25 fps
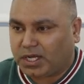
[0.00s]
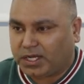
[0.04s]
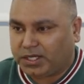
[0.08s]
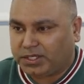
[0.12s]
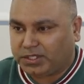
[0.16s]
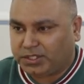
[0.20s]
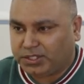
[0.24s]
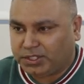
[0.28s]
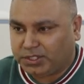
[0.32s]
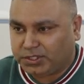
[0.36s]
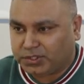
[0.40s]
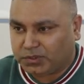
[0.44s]
I
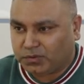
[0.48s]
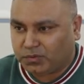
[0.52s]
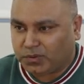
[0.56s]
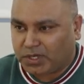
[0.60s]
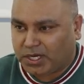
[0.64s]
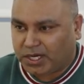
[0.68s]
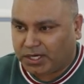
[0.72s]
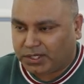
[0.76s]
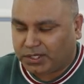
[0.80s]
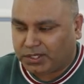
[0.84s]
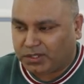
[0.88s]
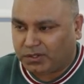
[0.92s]
need to
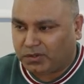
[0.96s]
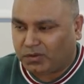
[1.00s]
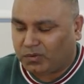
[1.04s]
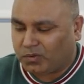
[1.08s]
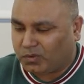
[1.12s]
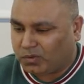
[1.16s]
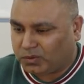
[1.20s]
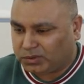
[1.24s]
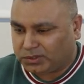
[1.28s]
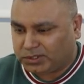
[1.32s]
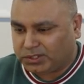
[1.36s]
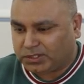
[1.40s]
handle
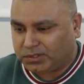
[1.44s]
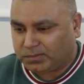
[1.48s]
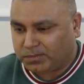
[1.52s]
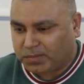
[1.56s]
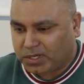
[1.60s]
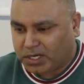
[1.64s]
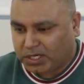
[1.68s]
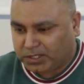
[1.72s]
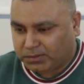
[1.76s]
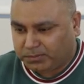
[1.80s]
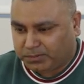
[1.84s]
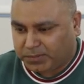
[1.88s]
all the
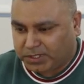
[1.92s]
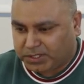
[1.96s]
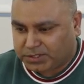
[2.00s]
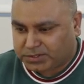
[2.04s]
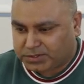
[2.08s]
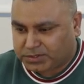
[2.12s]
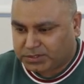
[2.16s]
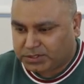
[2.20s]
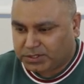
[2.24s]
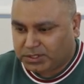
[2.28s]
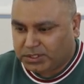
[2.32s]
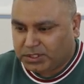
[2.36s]

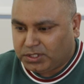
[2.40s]
departments,